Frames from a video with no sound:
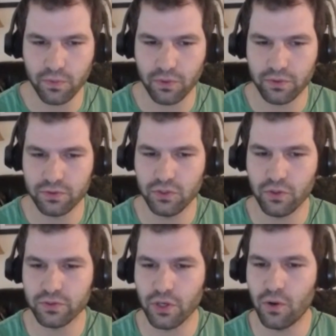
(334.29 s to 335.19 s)
you'll
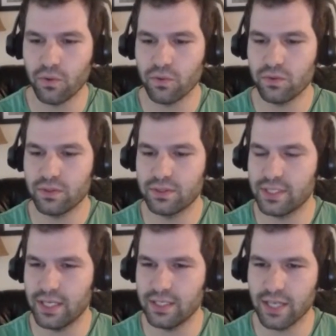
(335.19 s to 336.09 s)
grow 10
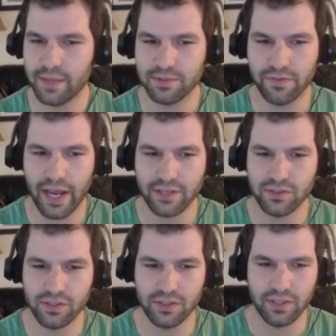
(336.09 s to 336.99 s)
times faster.
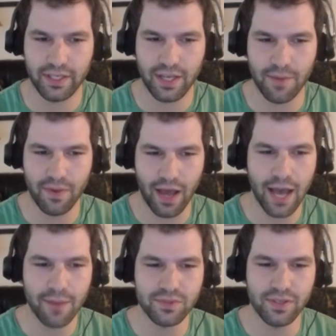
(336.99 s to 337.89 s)
Like I'm
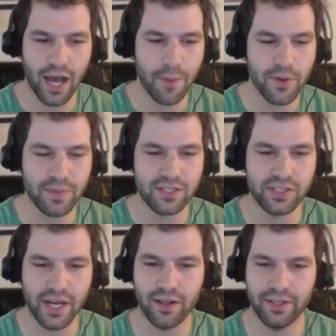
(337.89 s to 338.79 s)
gonna be
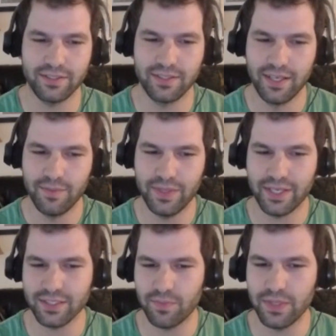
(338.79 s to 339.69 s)
jealous because the
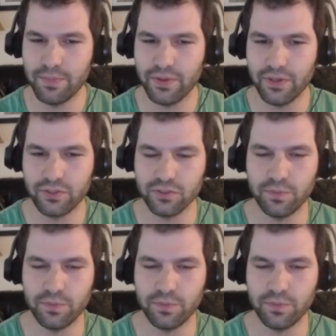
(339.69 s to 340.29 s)
people in the group